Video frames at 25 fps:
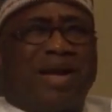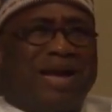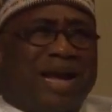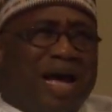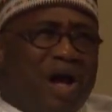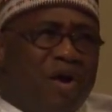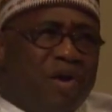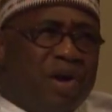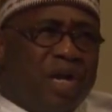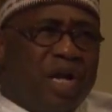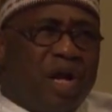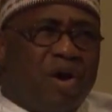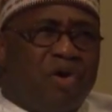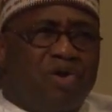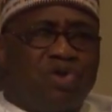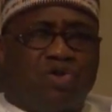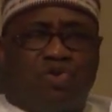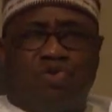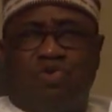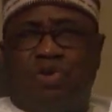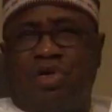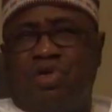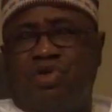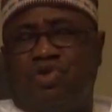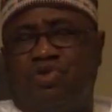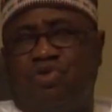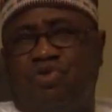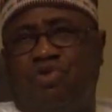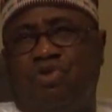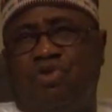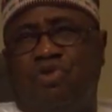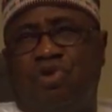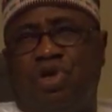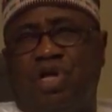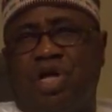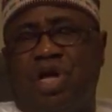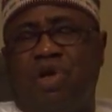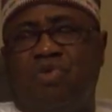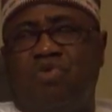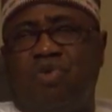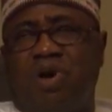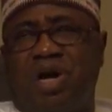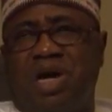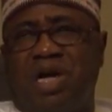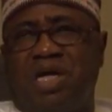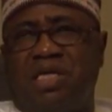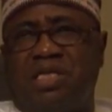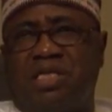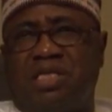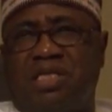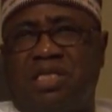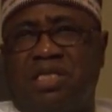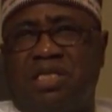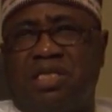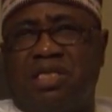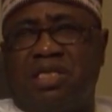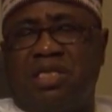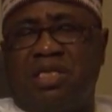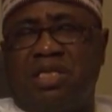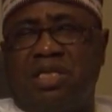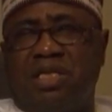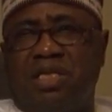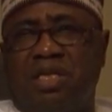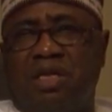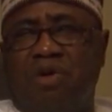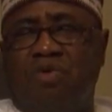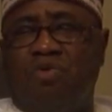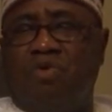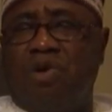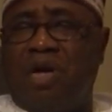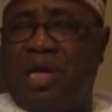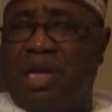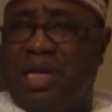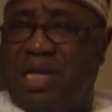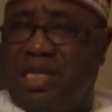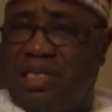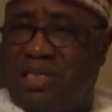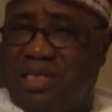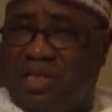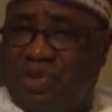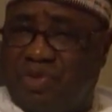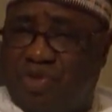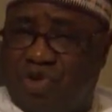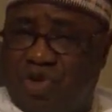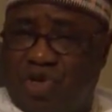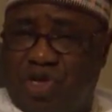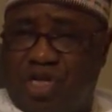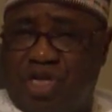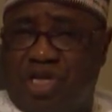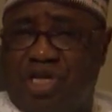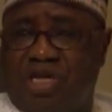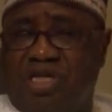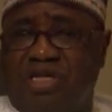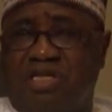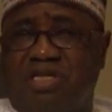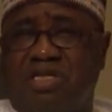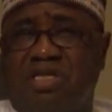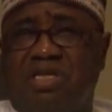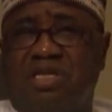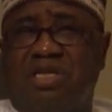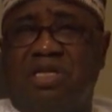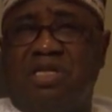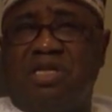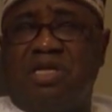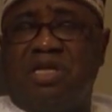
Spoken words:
allowing our students to go on Nysc who are less than 30 years,